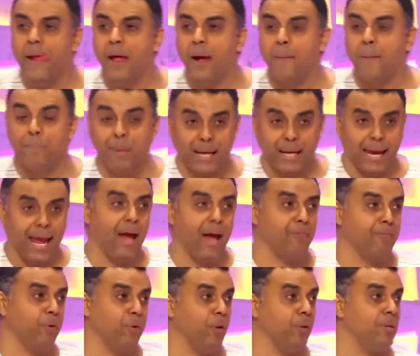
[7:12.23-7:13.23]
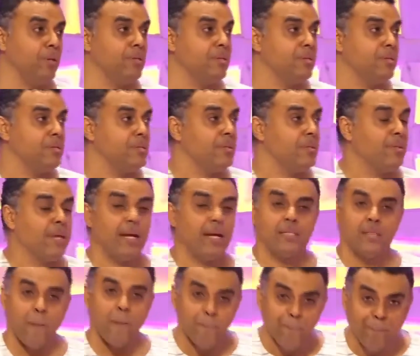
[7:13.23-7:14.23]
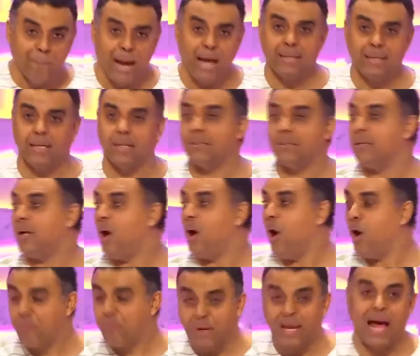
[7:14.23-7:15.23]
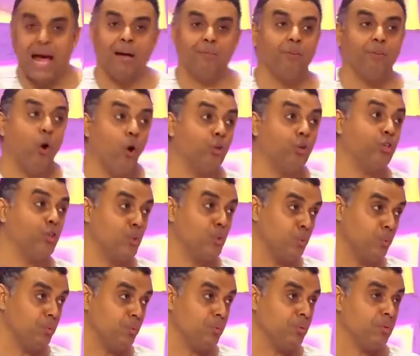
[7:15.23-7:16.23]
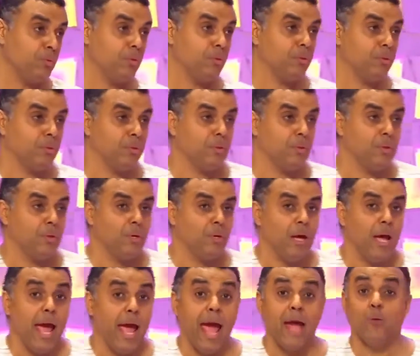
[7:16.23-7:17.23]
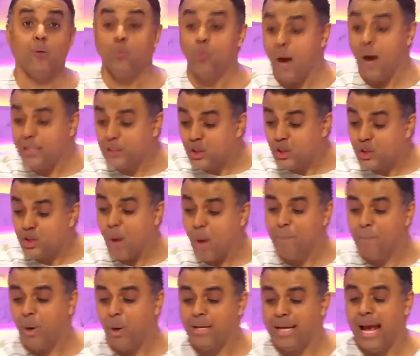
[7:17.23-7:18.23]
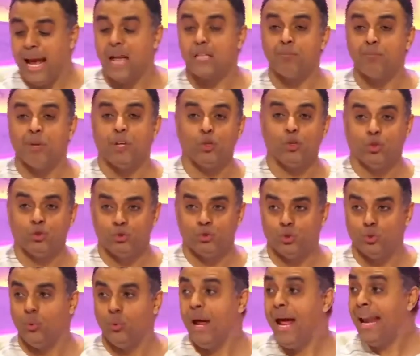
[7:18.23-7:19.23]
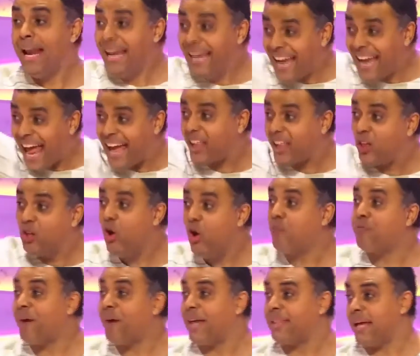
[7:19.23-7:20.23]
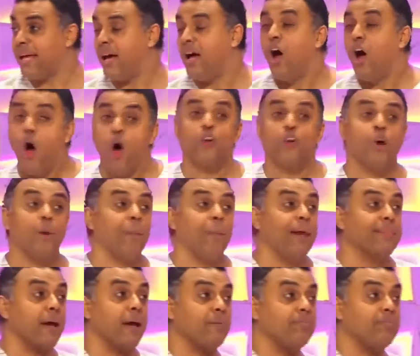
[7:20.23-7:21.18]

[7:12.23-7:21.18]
Be careful, there is a burden of love on you. And when somebody has been good to you, like your father or your mother,